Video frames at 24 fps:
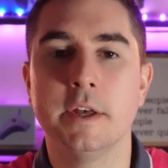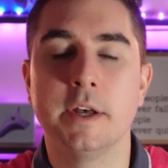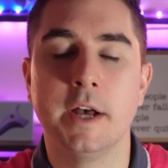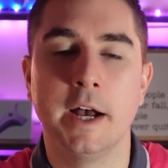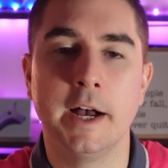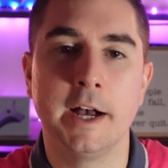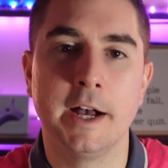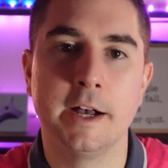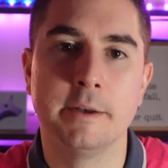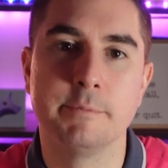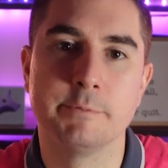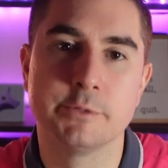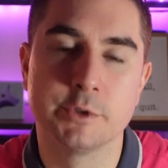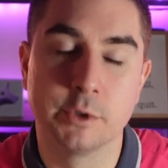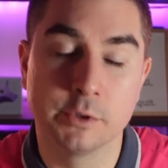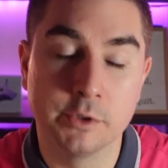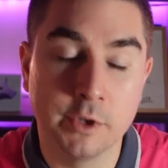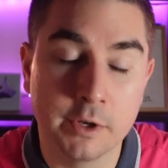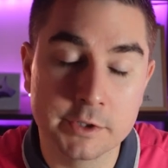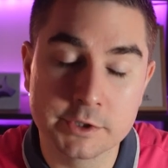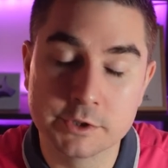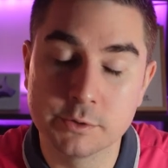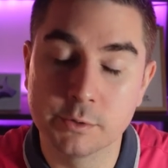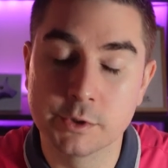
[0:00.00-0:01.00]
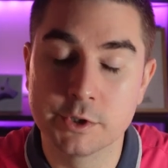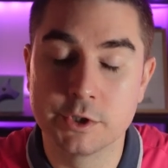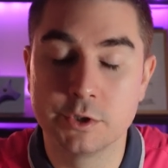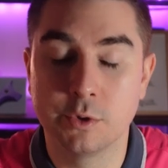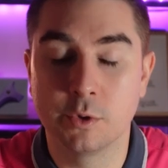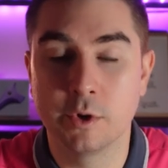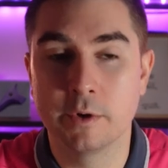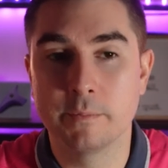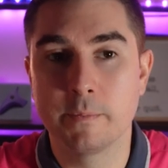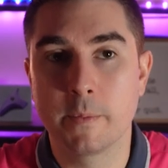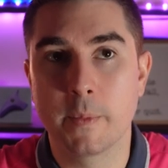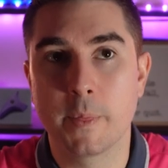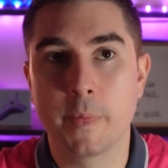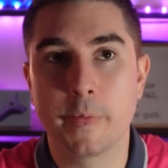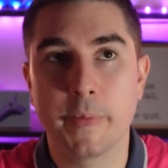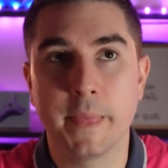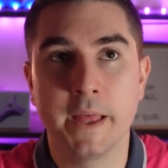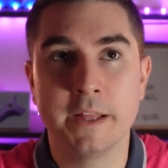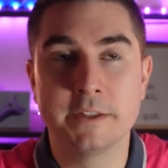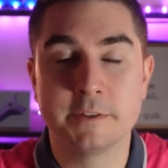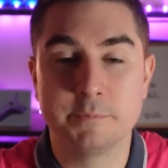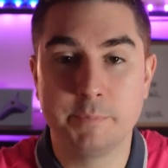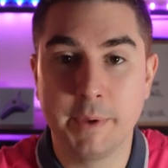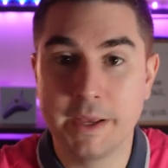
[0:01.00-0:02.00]
Um, so long story short,
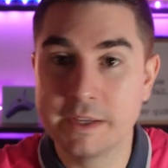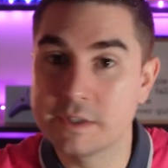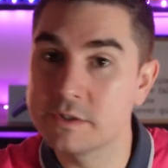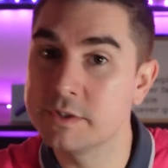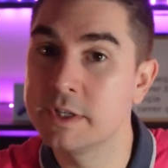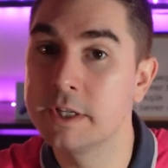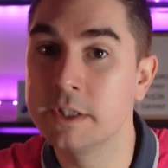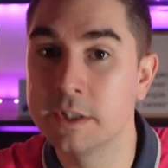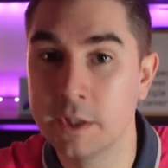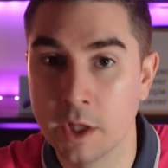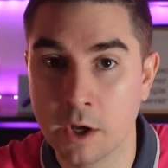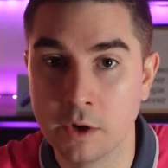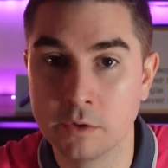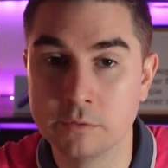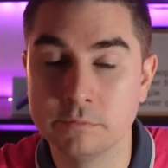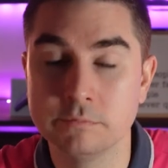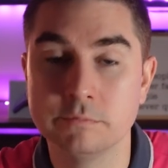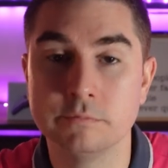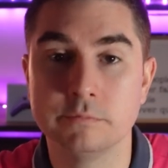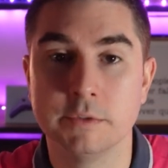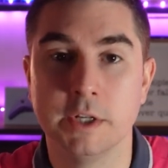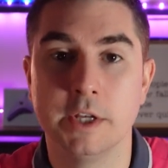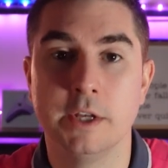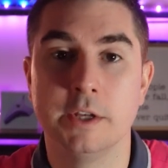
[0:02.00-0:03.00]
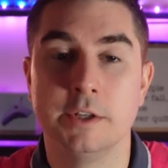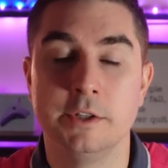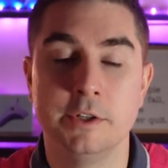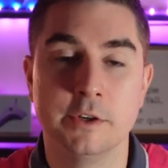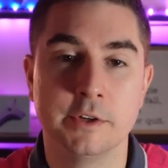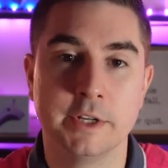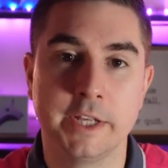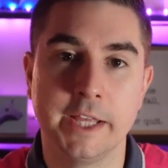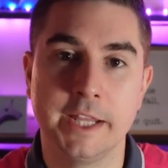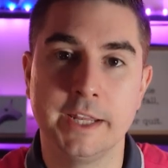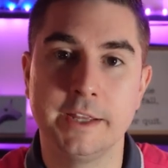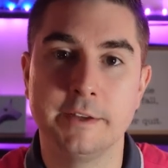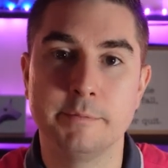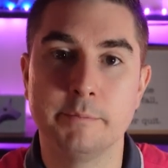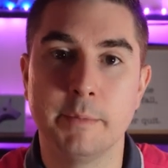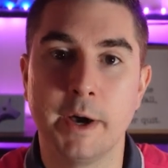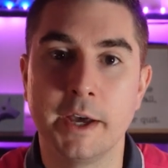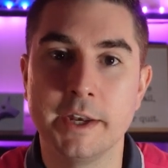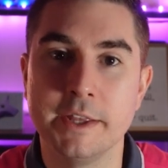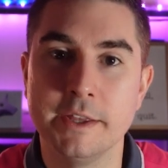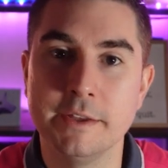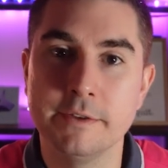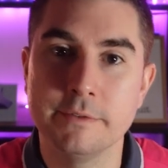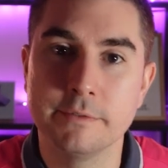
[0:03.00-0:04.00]
it's basically a loan. You're getting
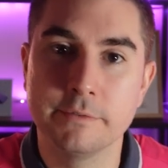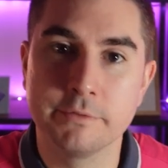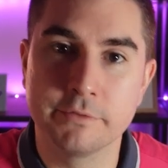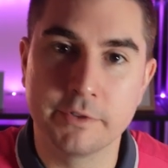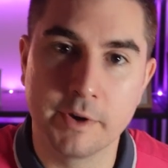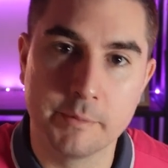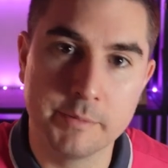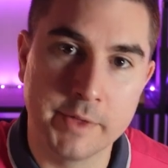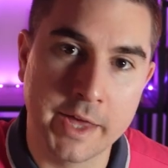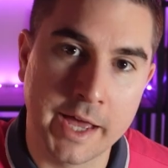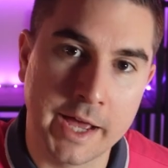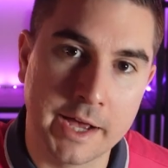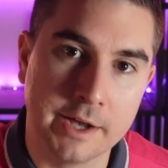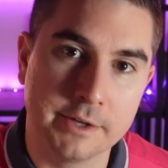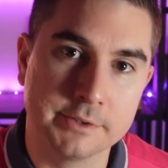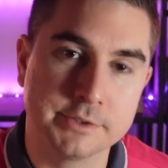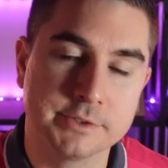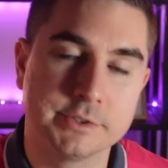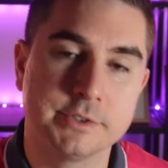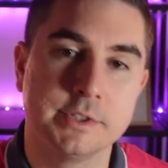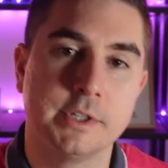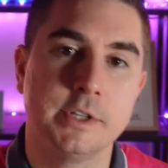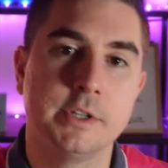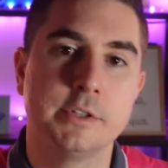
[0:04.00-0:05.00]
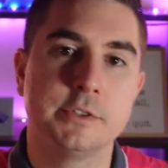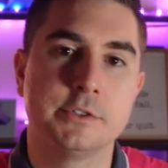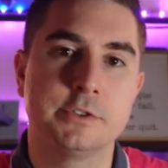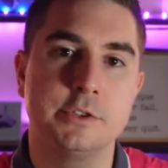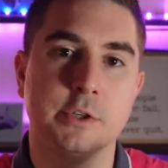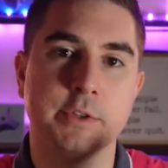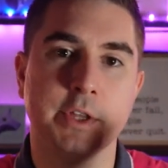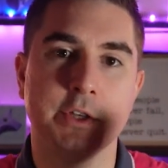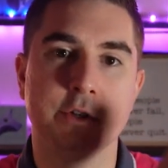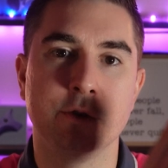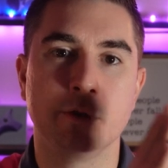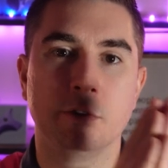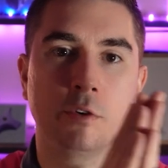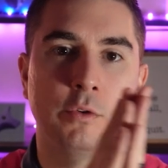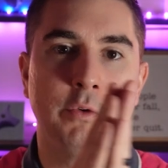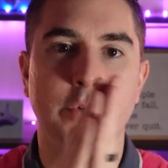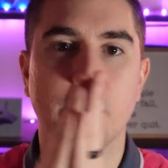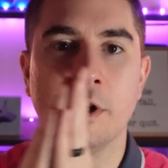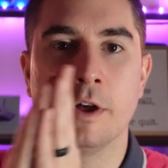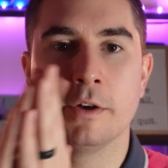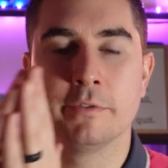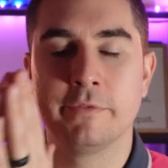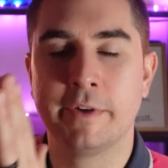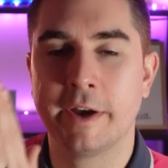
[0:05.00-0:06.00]
money from the house so that you can
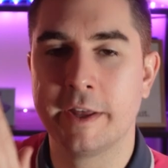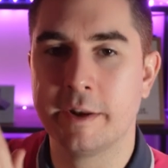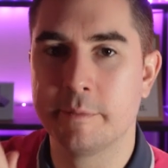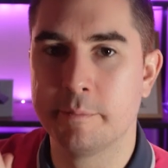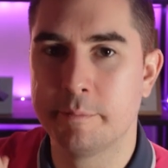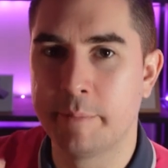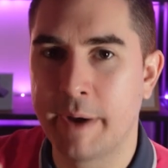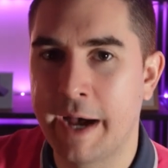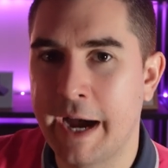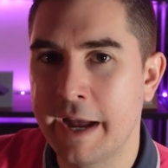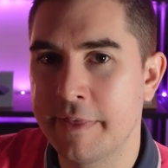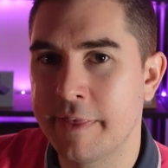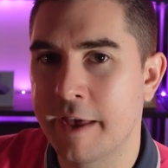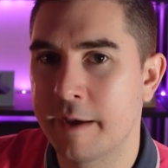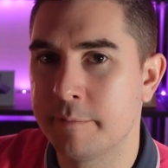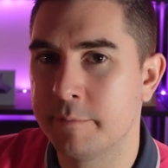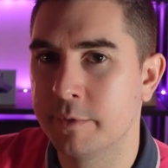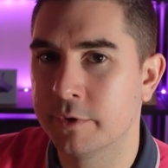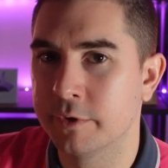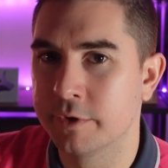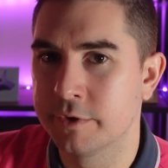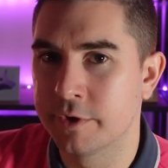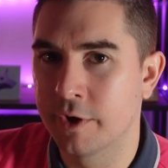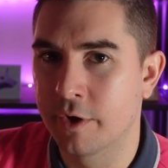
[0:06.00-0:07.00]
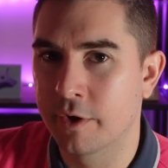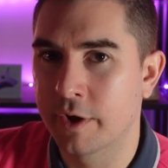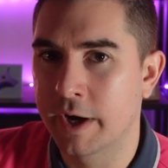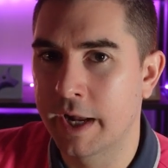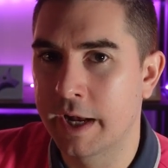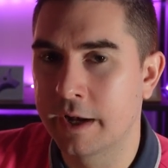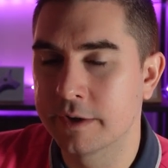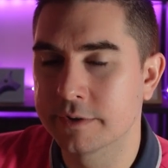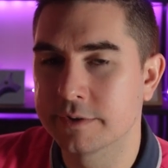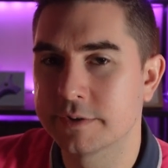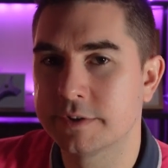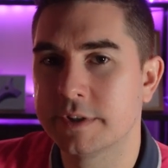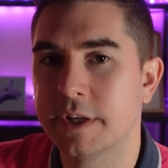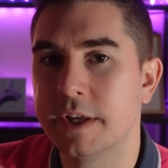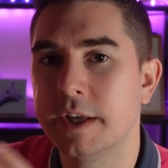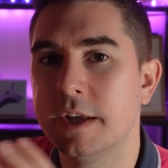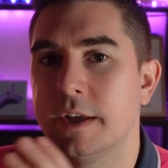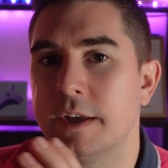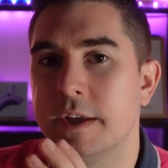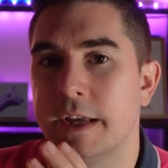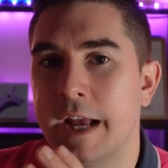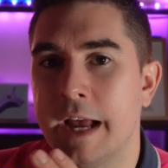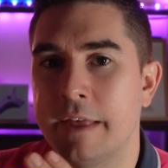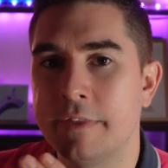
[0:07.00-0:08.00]
qualify to buy that million dollar house.
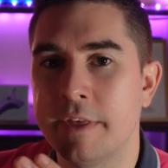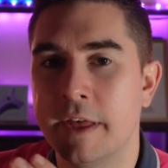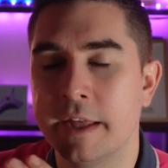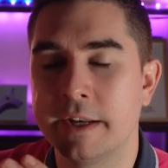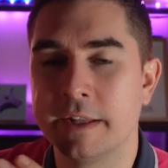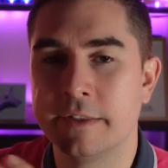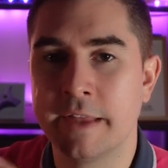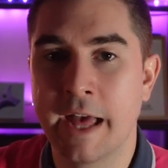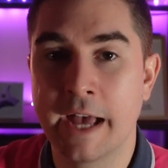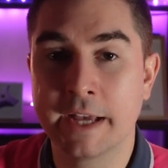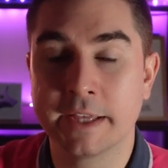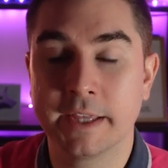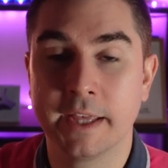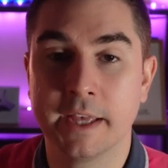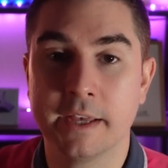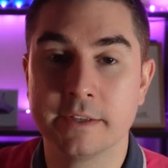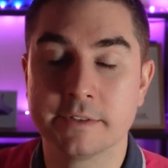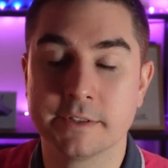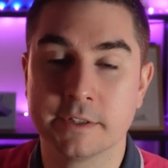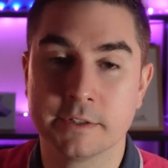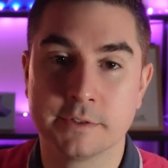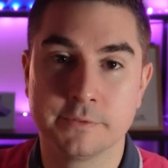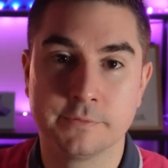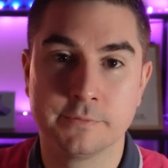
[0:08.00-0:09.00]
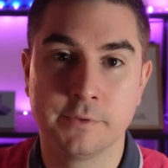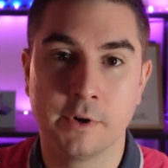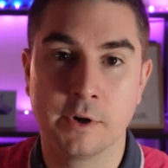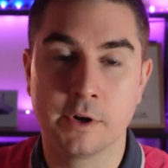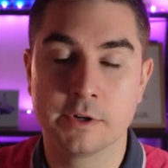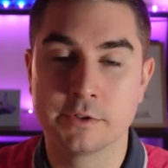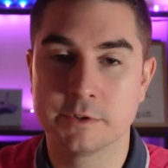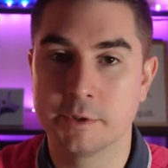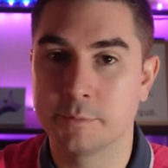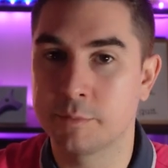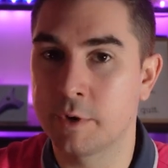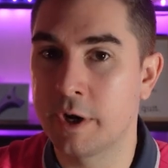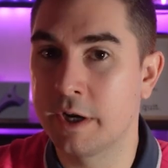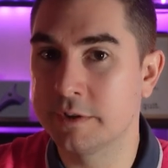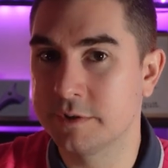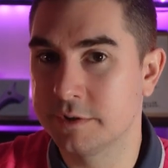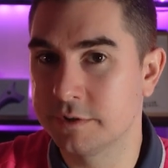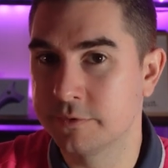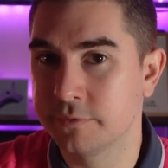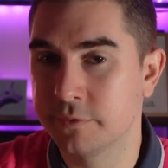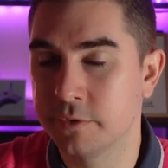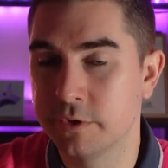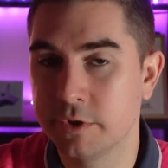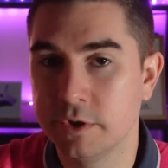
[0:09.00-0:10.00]
And then in that case, as far as the
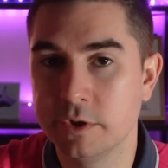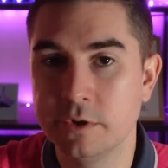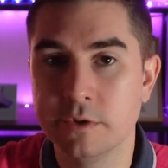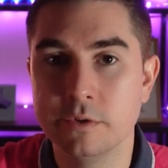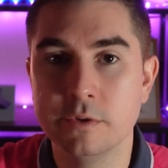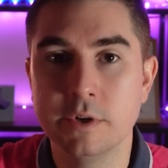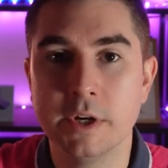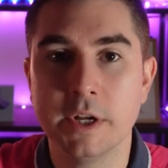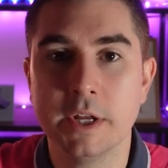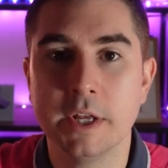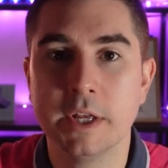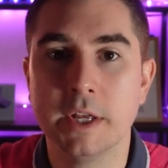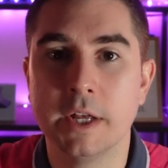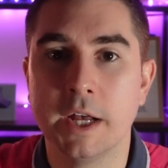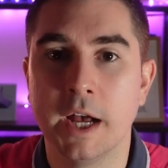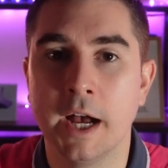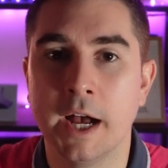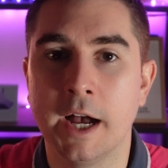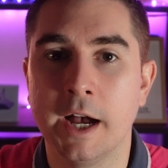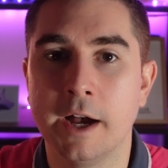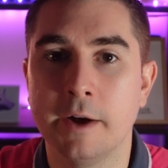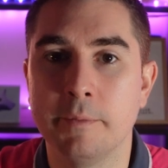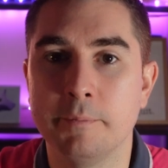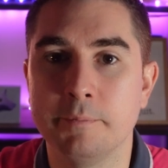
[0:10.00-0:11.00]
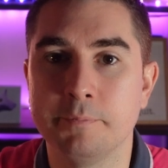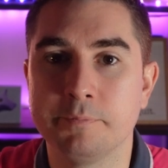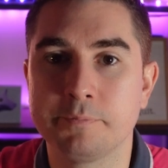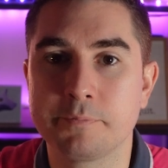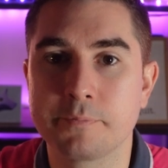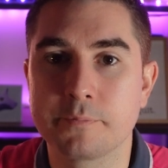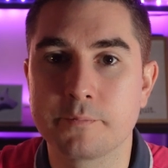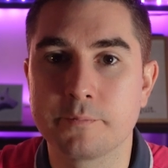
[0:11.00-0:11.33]
process for you, um,